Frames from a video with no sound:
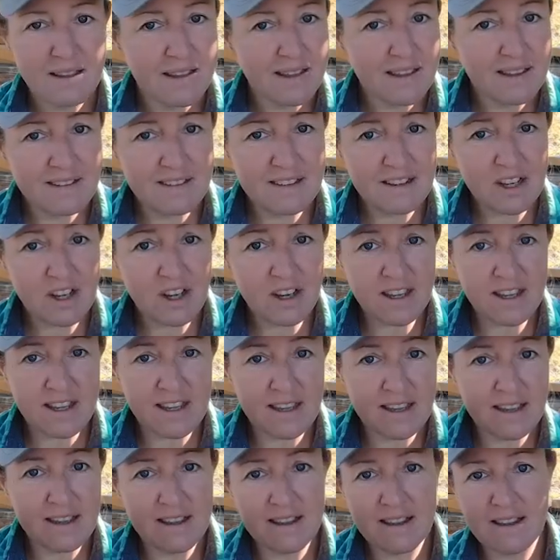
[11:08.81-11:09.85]
Is it a
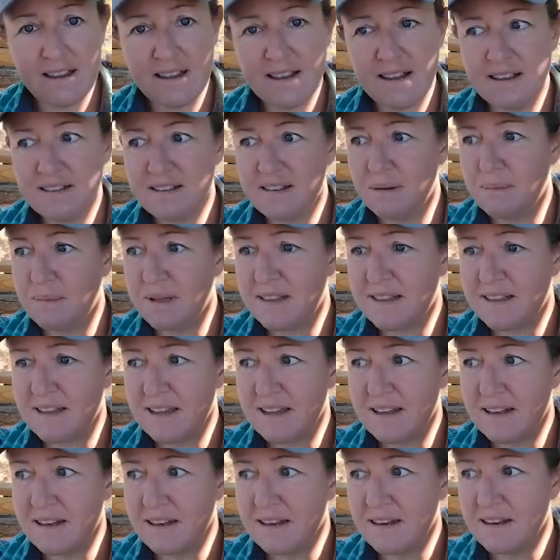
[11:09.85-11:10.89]
cookie? Is it a
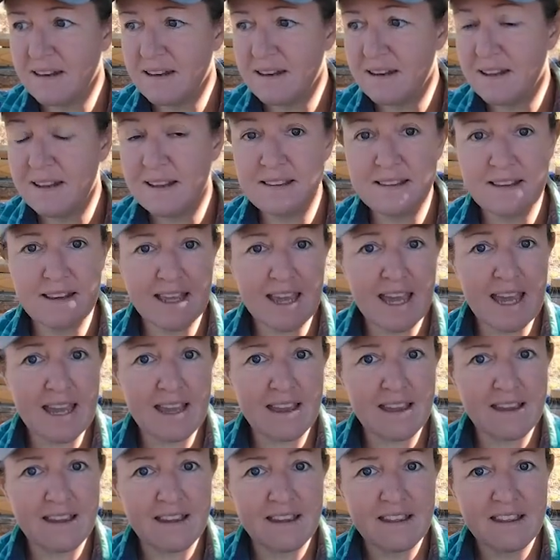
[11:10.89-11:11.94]
biscuit? Is it a
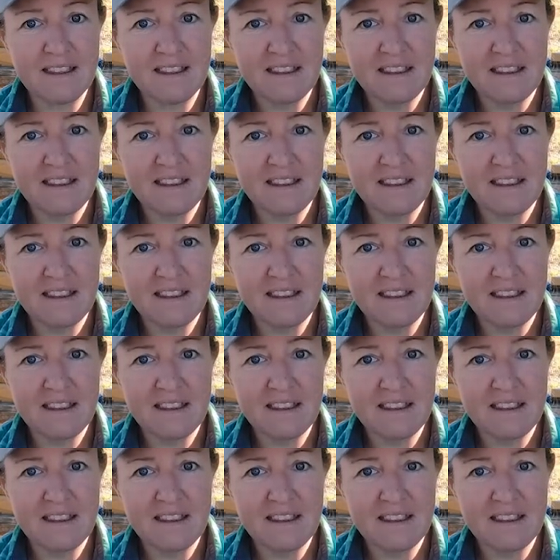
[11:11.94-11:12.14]
cake?